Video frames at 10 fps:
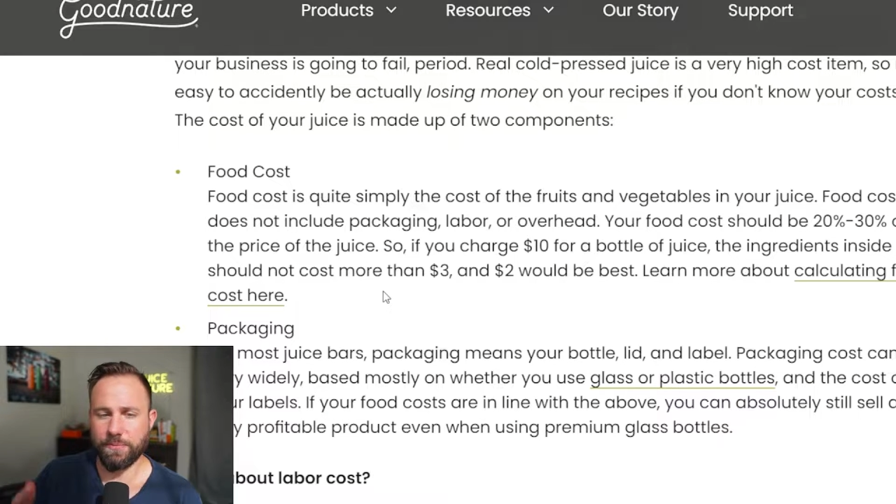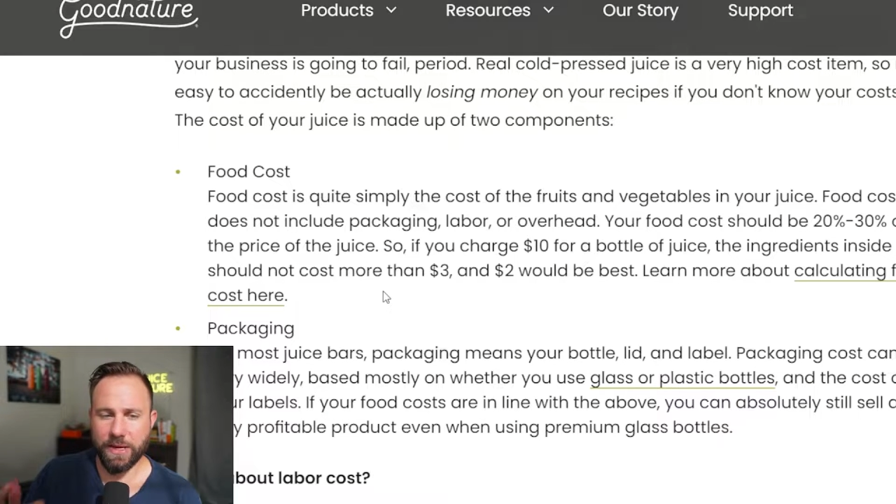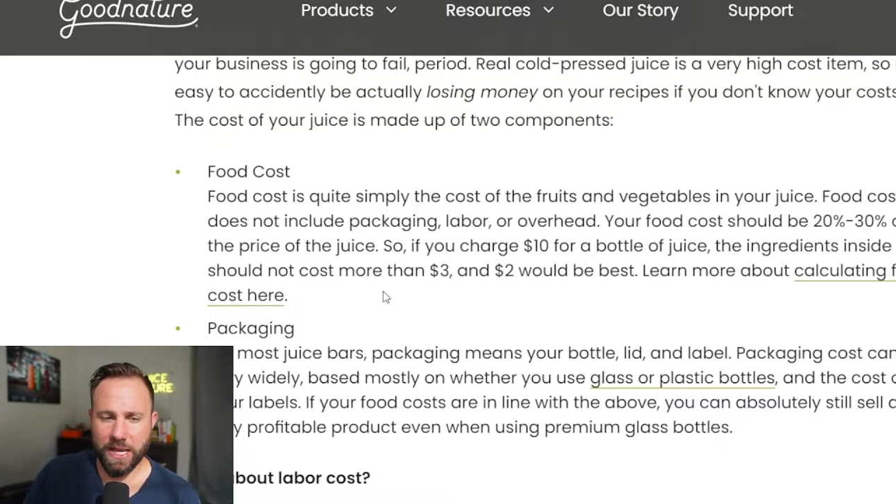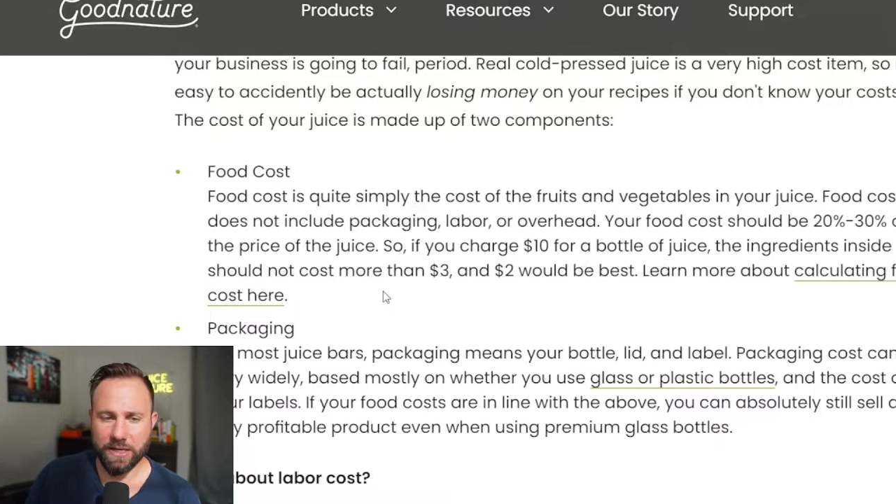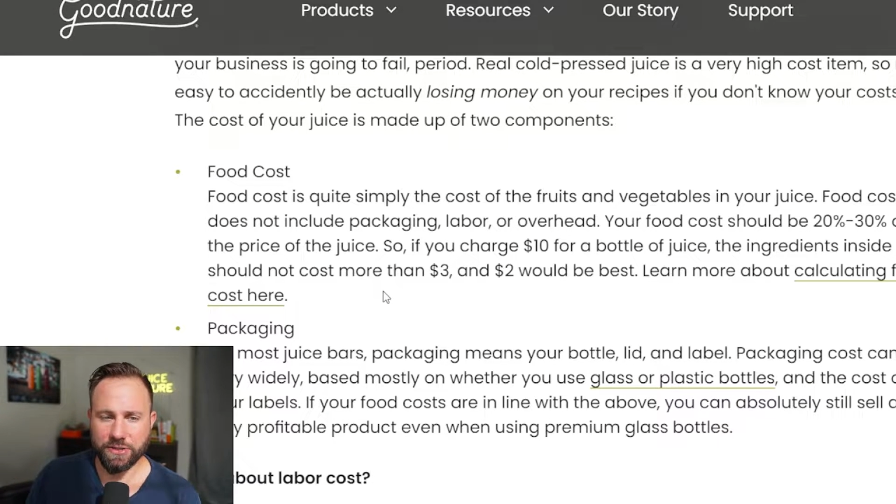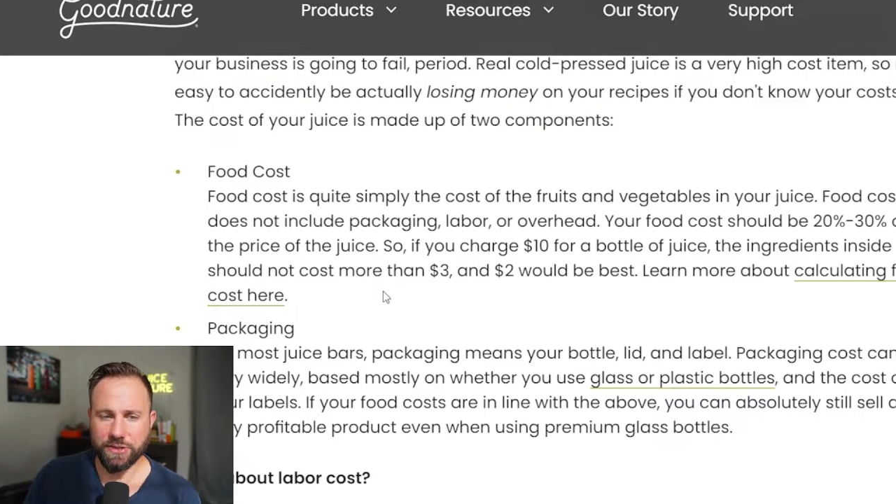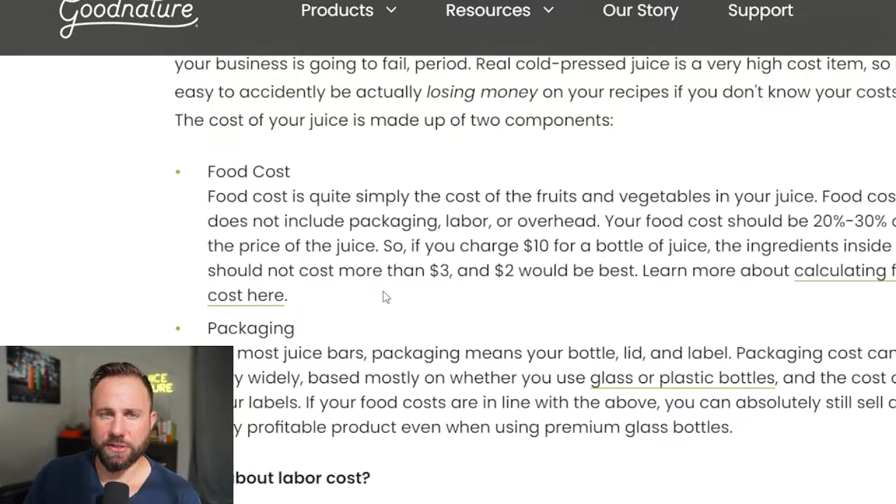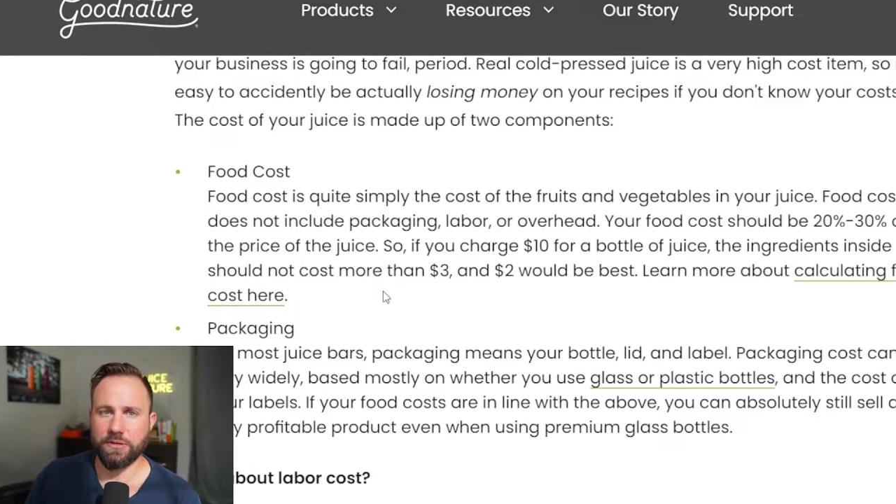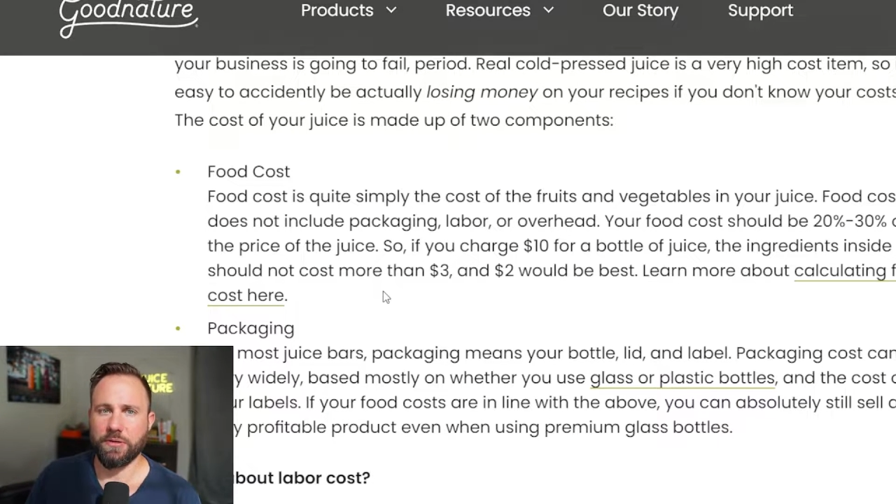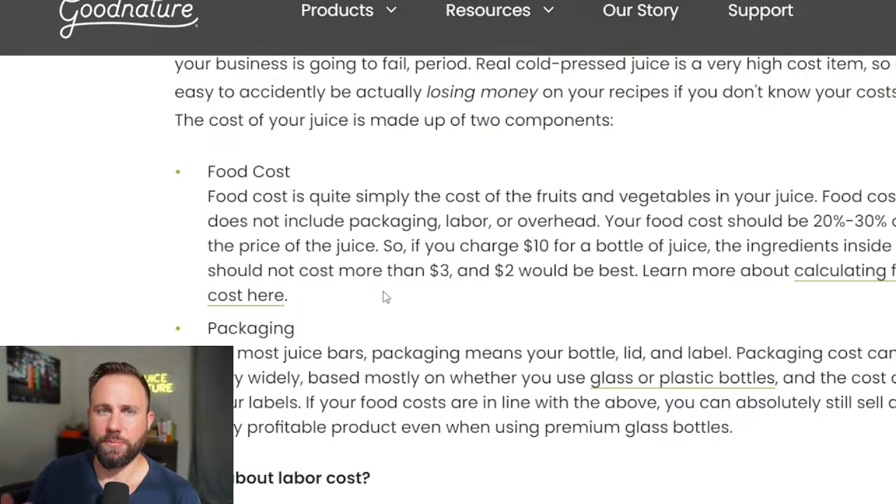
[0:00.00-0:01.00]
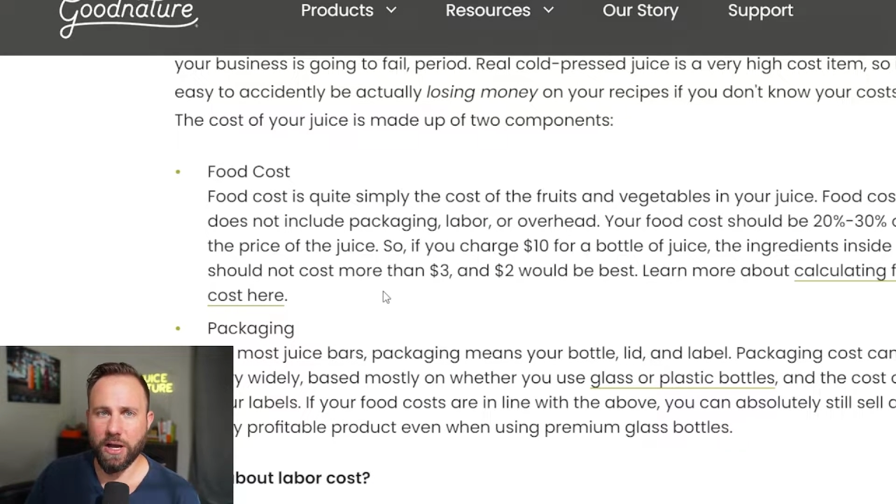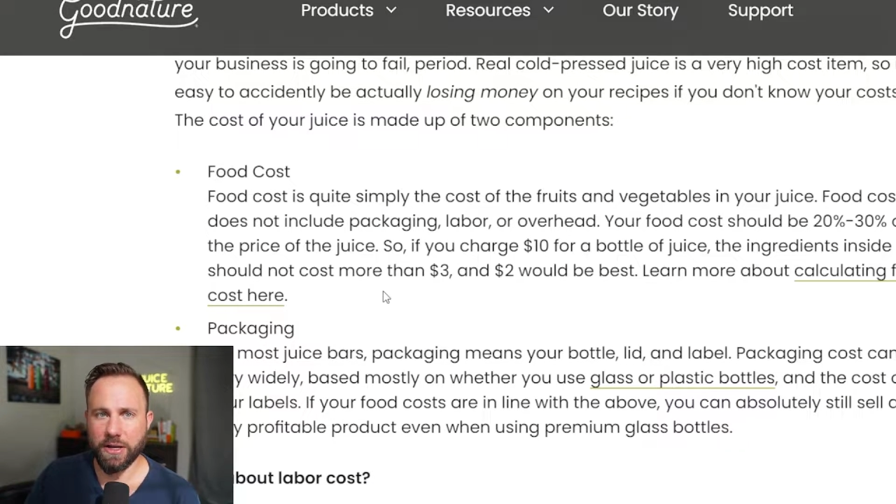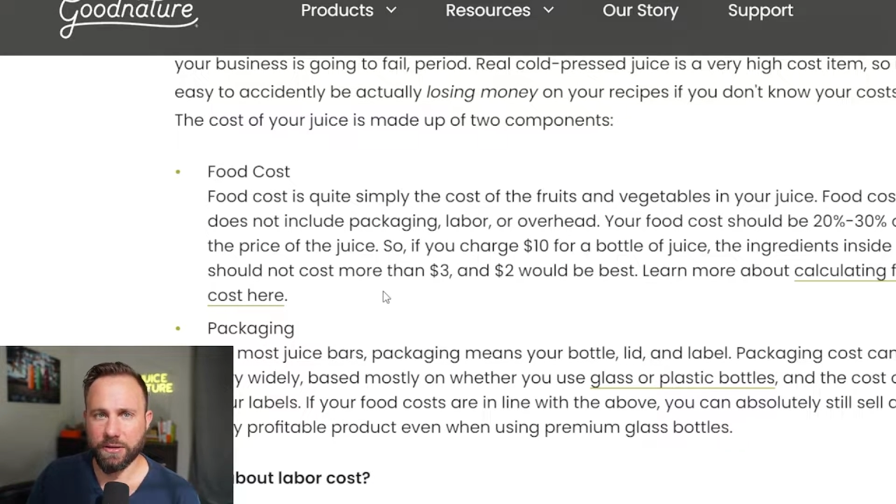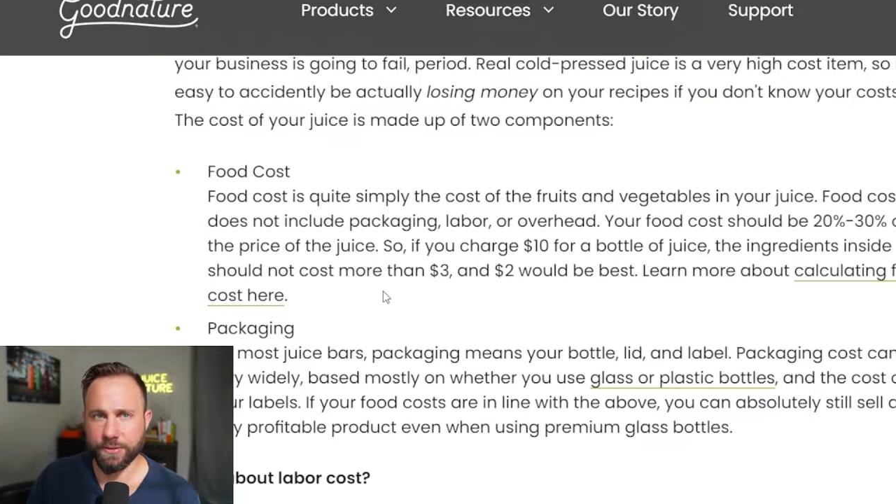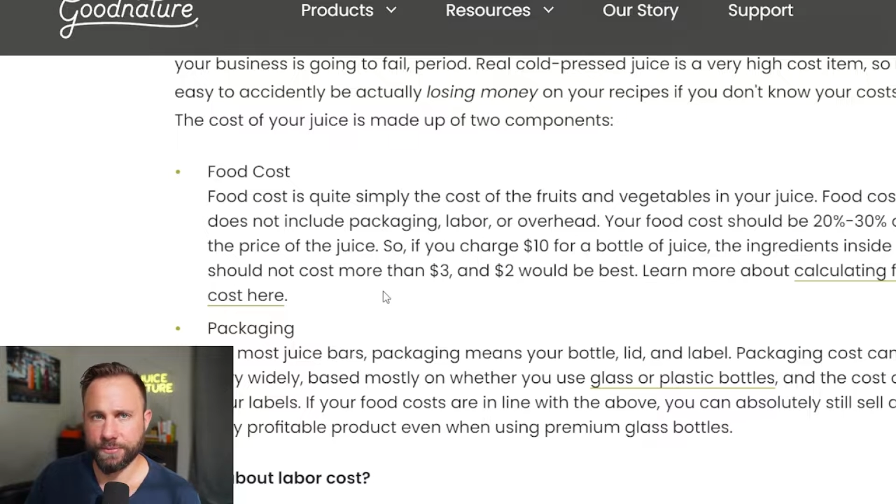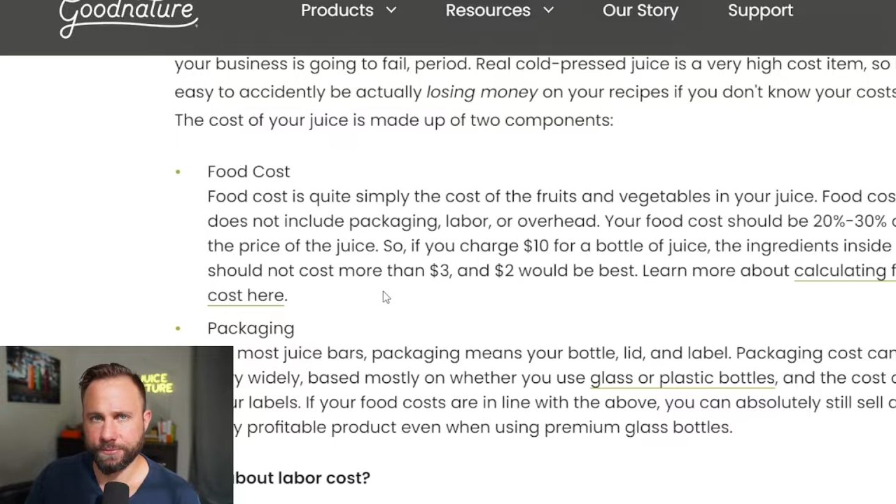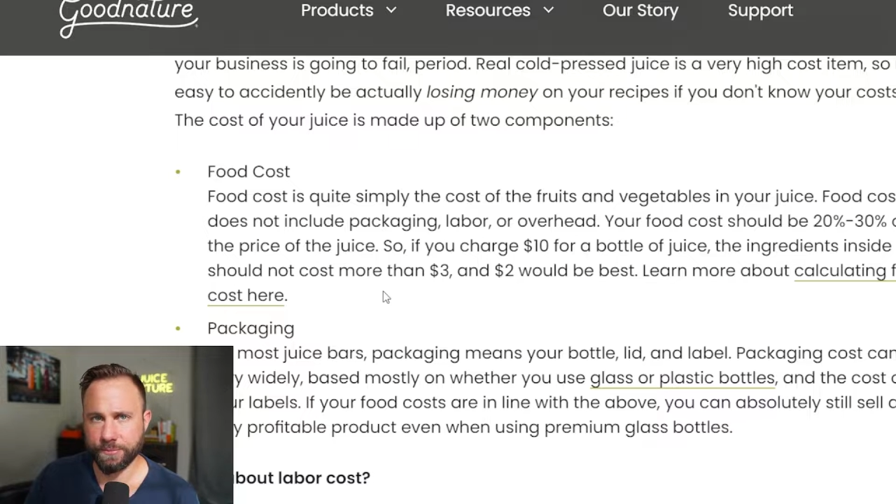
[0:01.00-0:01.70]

packaging. So the bottle.